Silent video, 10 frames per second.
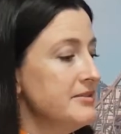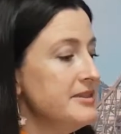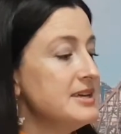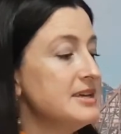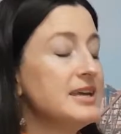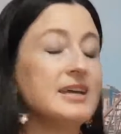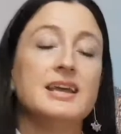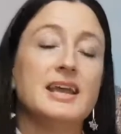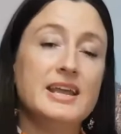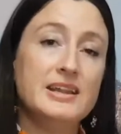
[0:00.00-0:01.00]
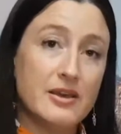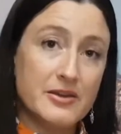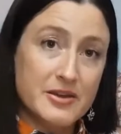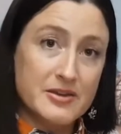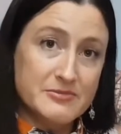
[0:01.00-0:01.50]
The E
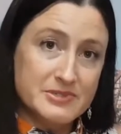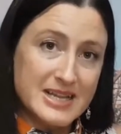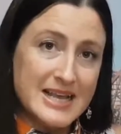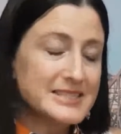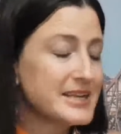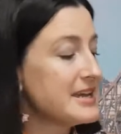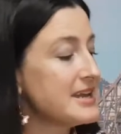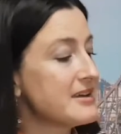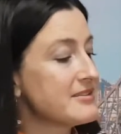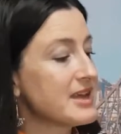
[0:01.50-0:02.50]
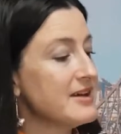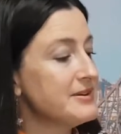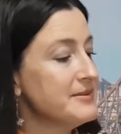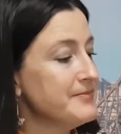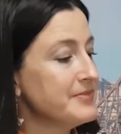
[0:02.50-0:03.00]
logo was laser cut out of the
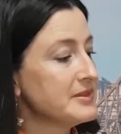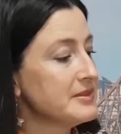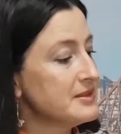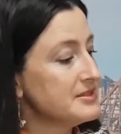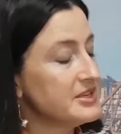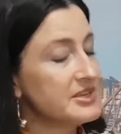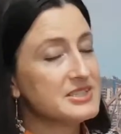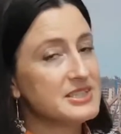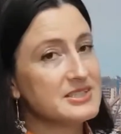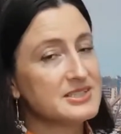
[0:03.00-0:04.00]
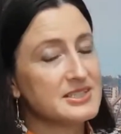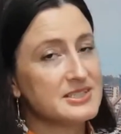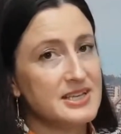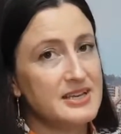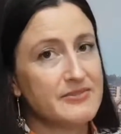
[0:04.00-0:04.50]
cover, so you can see the
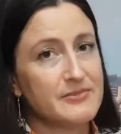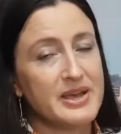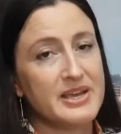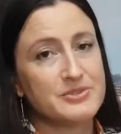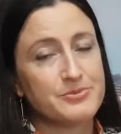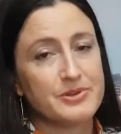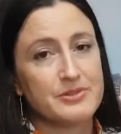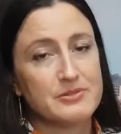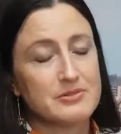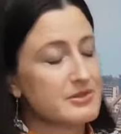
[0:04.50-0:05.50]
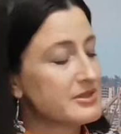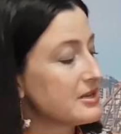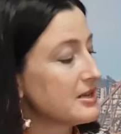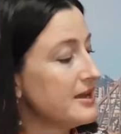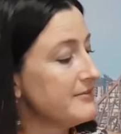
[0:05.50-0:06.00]
sunset from page 1 through the
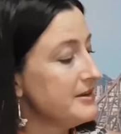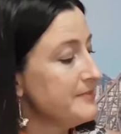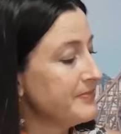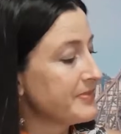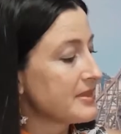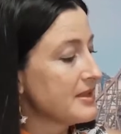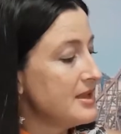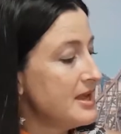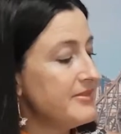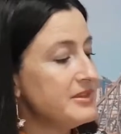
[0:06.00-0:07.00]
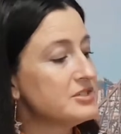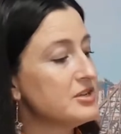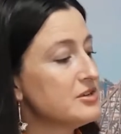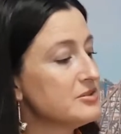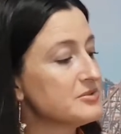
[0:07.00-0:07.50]
cover. And the
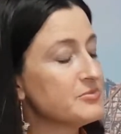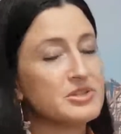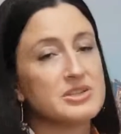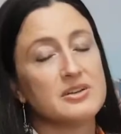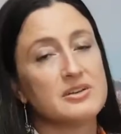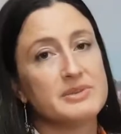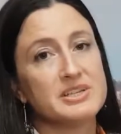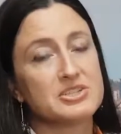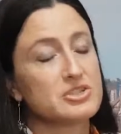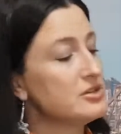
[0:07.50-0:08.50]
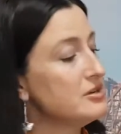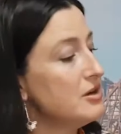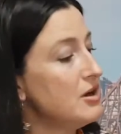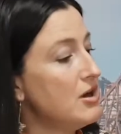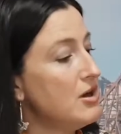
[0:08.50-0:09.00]
internals were printed on a mixture
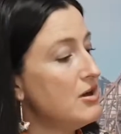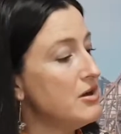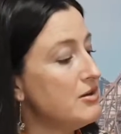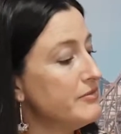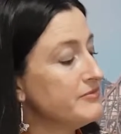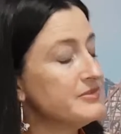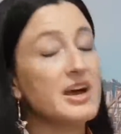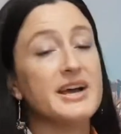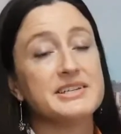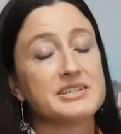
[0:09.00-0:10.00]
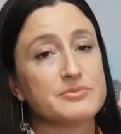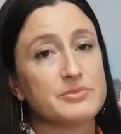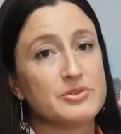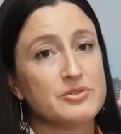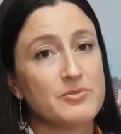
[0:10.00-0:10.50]
of night
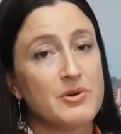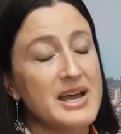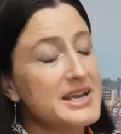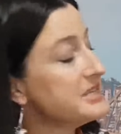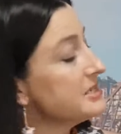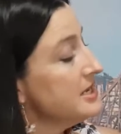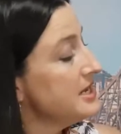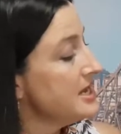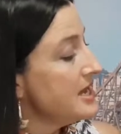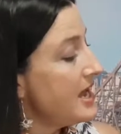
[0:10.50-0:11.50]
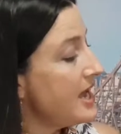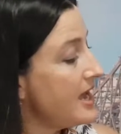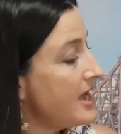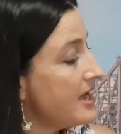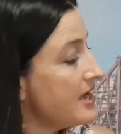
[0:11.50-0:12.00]
smooth white
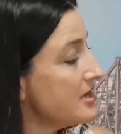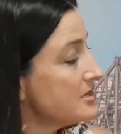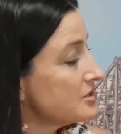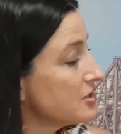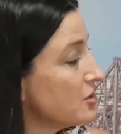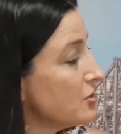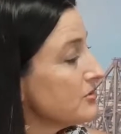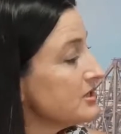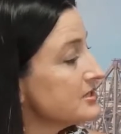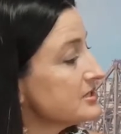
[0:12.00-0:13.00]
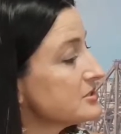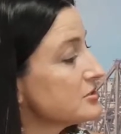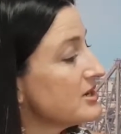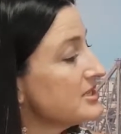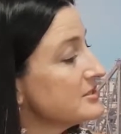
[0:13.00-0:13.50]
and curious
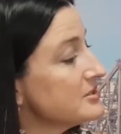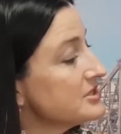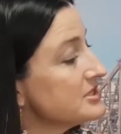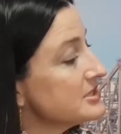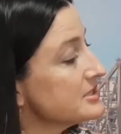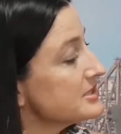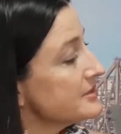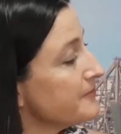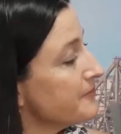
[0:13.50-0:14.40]
translucence.